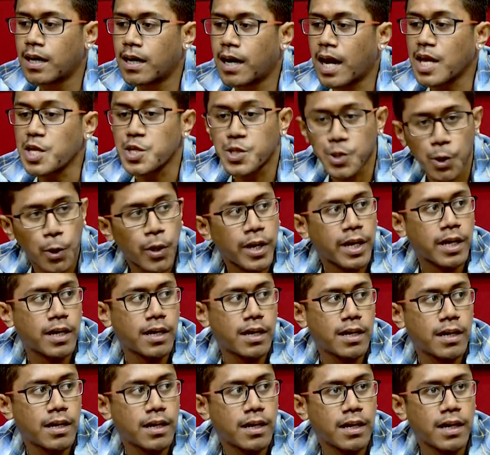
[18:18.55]
enjoy
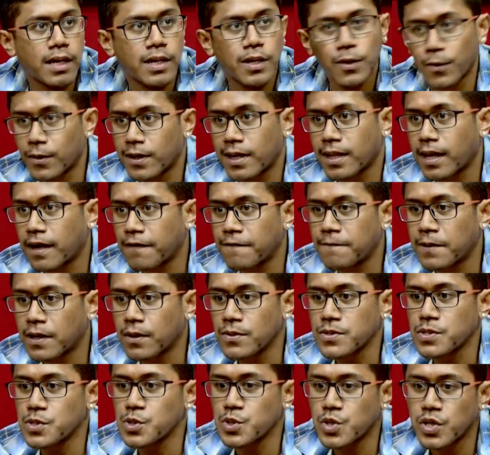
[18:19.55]
in your life,
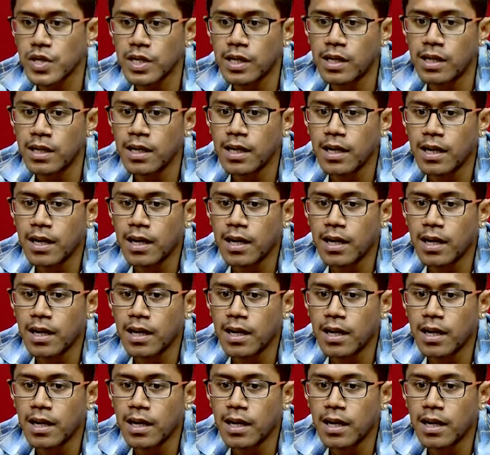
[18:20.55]
because in here,